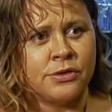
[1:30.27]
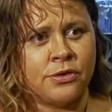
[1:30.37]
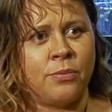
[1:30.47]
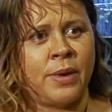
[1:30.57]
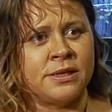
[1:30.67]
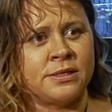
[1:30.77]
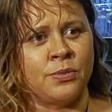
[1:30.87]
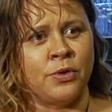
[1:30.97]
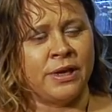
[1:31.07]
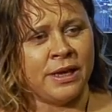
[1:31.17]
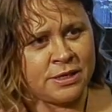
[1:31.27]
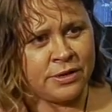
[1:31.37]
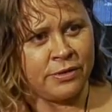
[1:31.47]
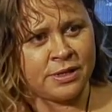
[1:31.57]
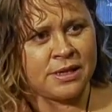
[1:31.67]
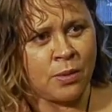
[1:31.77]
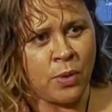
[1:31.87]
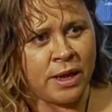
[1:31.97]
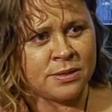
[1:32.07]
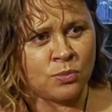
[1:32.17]
So it makes the work easier in
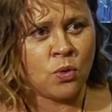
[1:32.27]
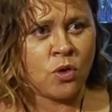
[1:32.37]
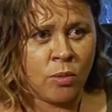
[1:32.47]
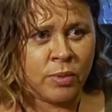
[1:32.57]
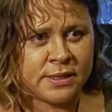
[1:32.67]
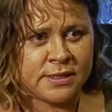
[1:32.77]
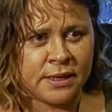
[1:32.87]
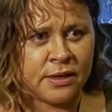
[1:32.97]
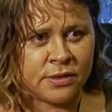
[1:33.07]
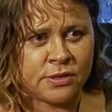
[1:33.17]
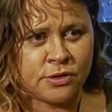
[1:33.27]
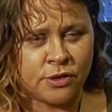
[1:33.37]
some ways and more complex in others, you